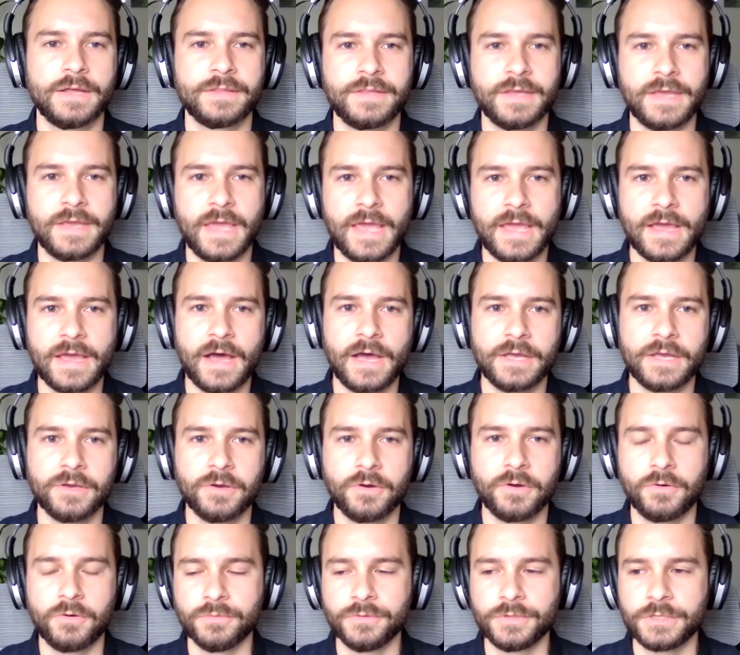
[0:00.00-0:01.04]
The
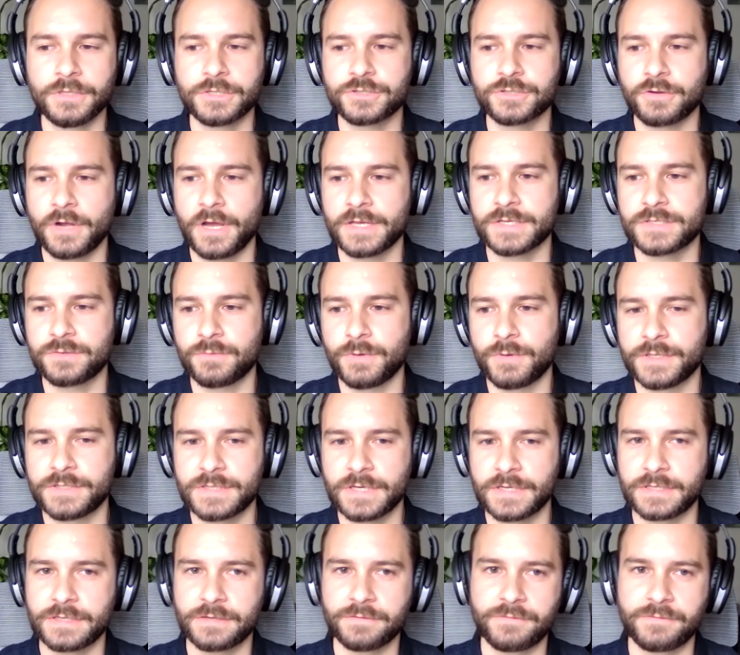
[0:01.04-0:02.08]
AI only tries to
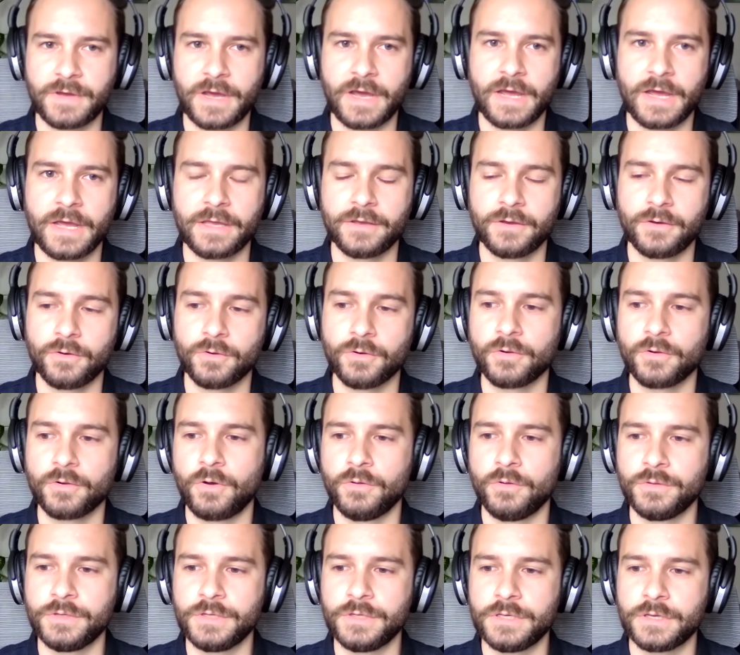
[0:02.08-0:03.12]
identify, or
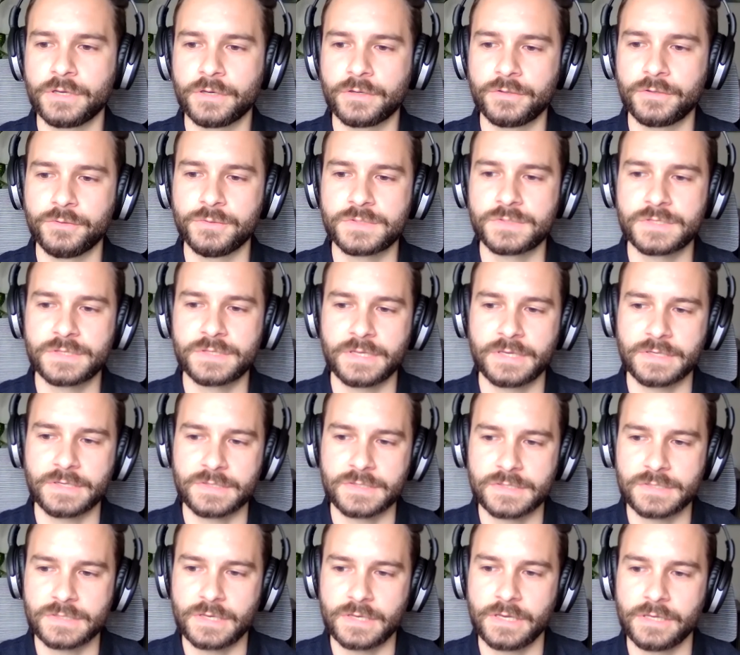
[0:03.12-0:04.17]
only includes
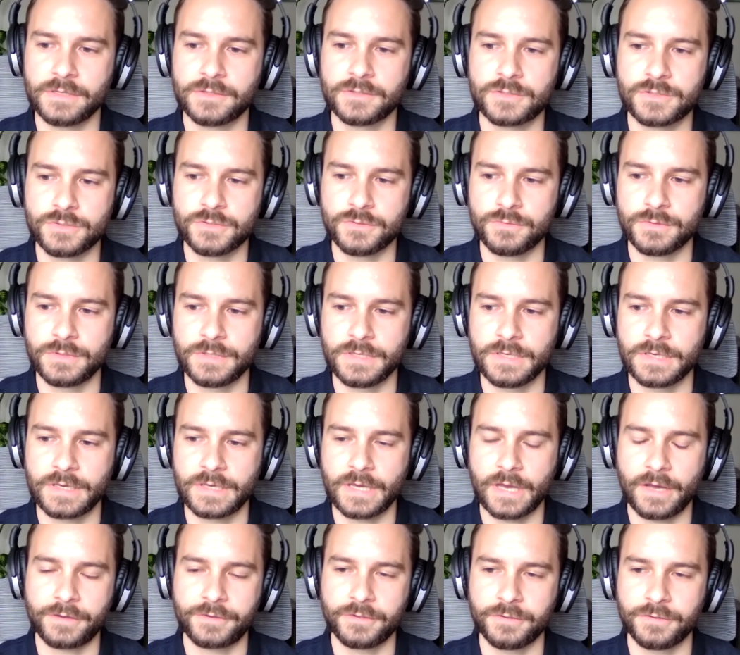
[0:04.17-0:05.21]
things into the
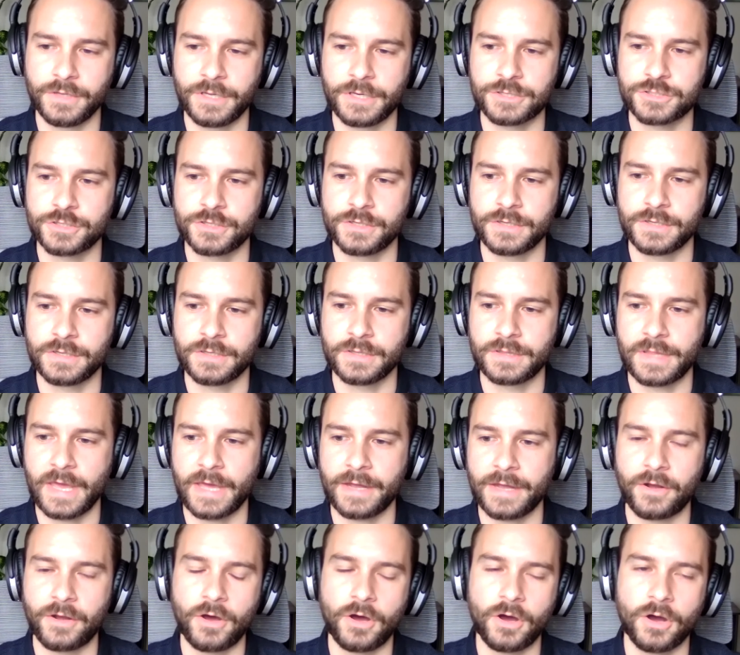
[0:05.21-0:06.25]
calculation
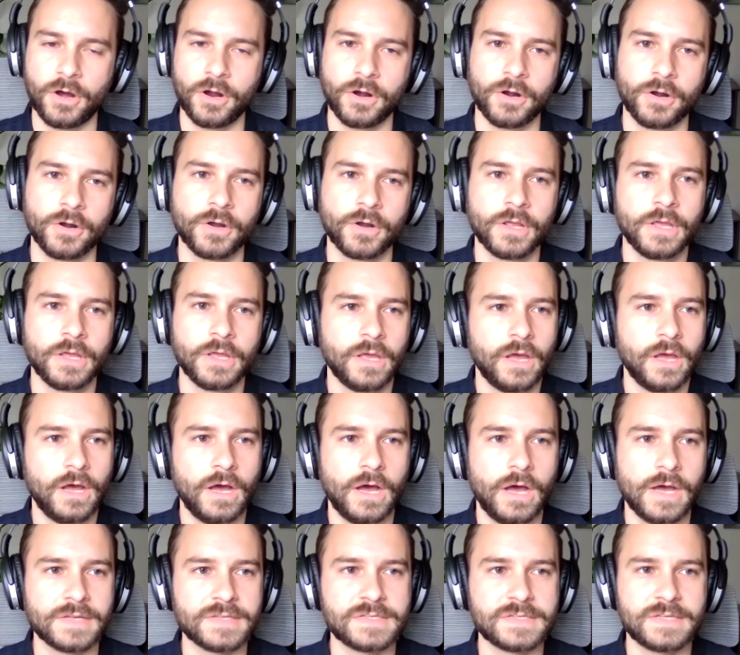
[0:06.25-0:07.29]
that are
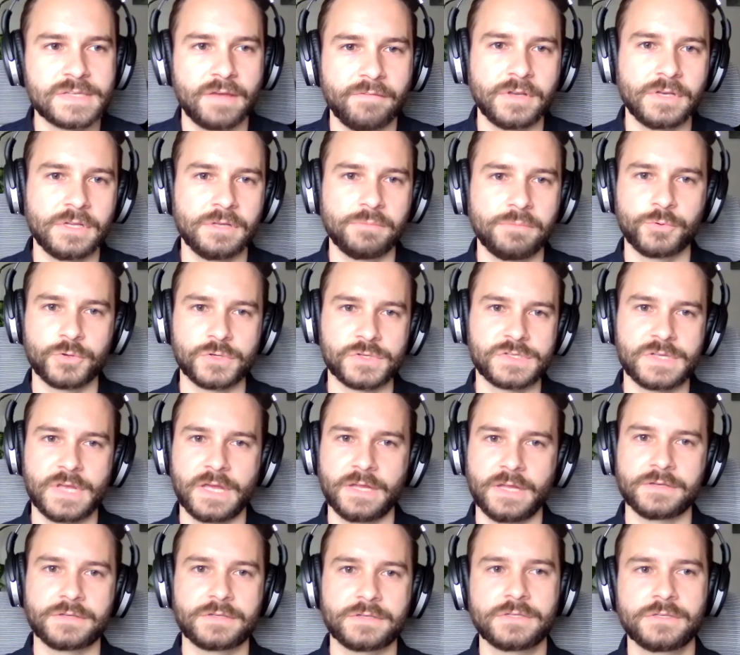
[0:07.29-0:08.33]

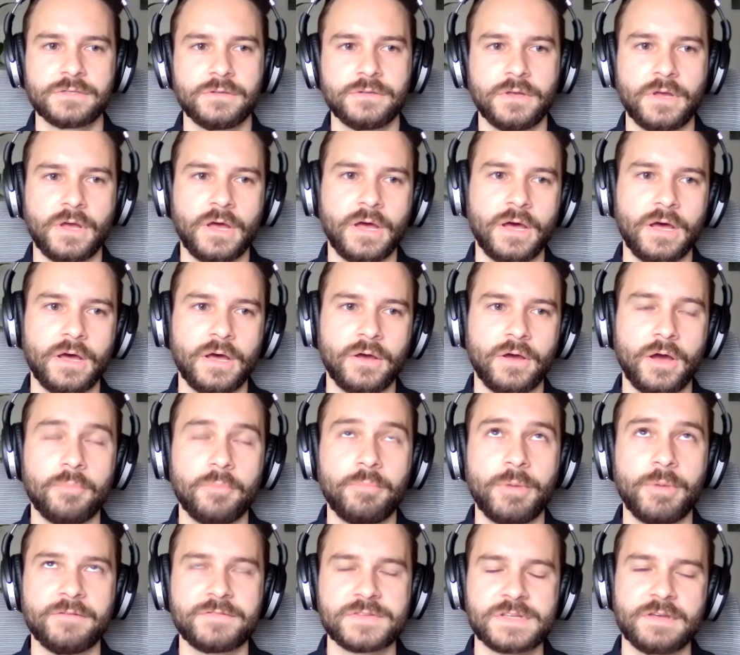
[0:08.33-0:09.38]
70%,
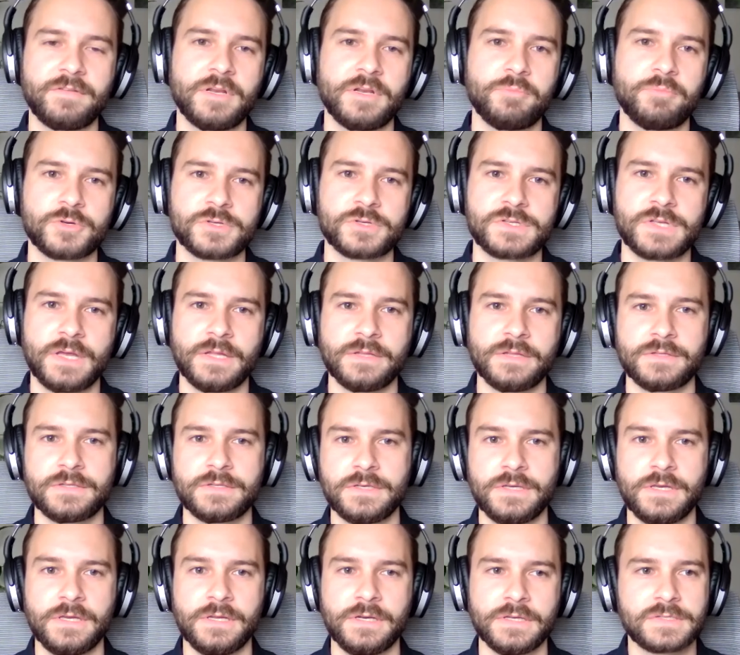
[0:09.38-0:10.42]
above 70%
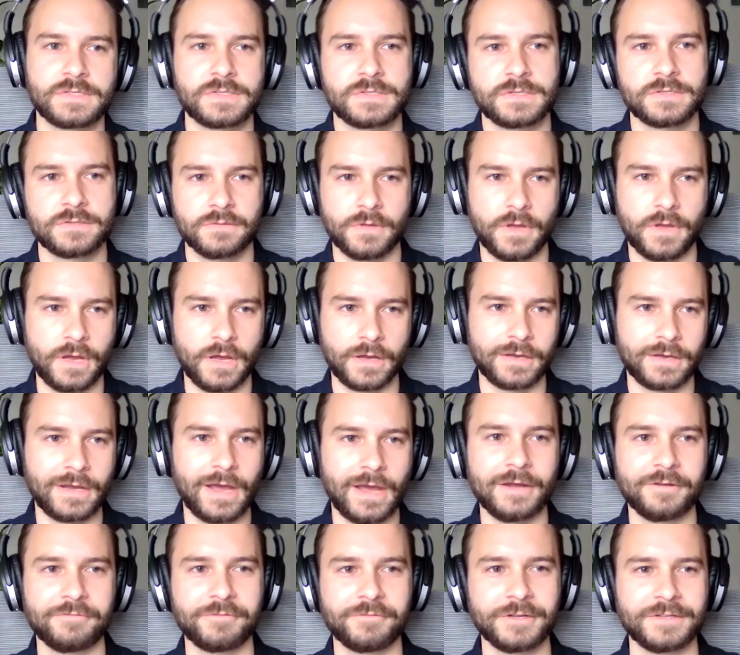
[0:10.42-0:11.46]
in its
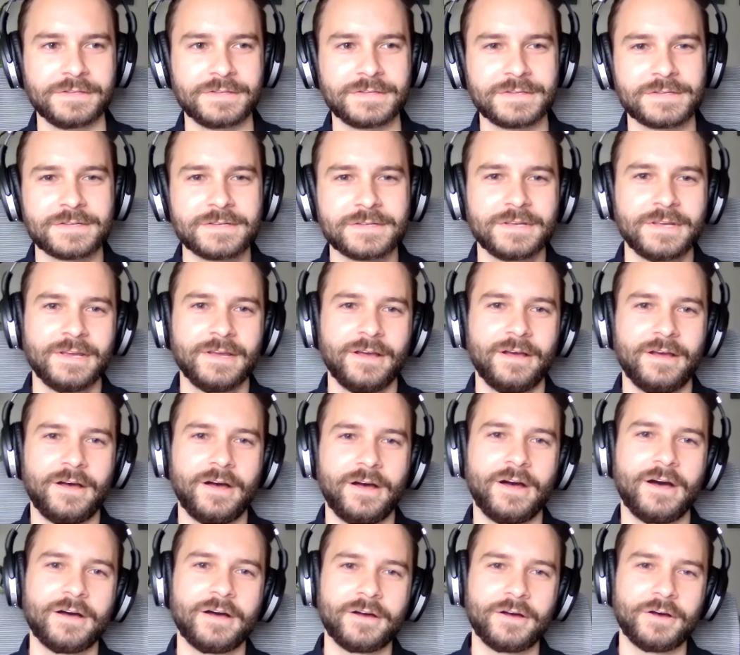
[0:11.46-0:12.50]
confidence
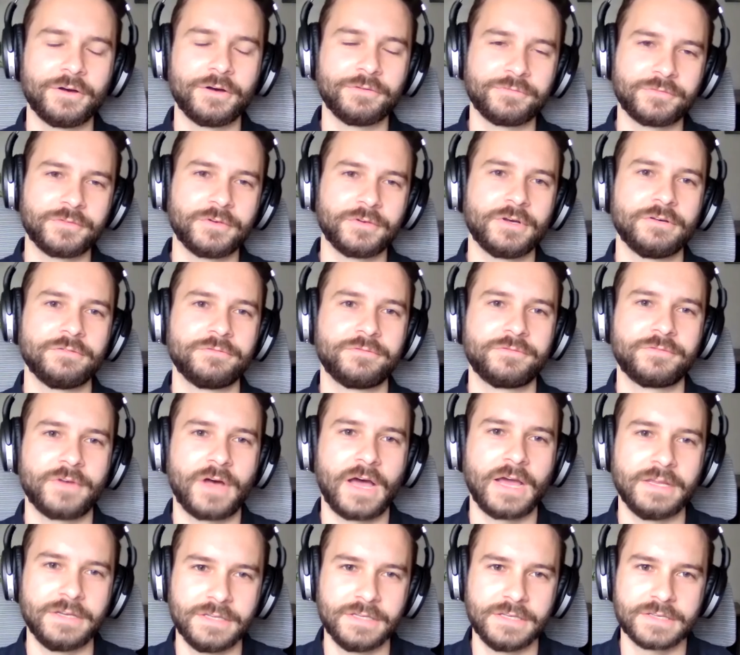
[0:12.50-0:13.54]
of
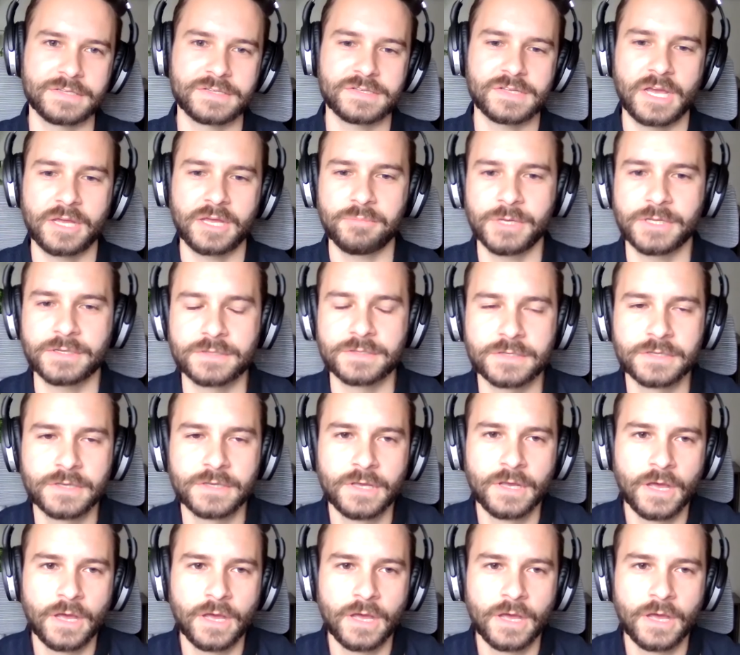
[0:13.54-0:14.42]
ID assignment.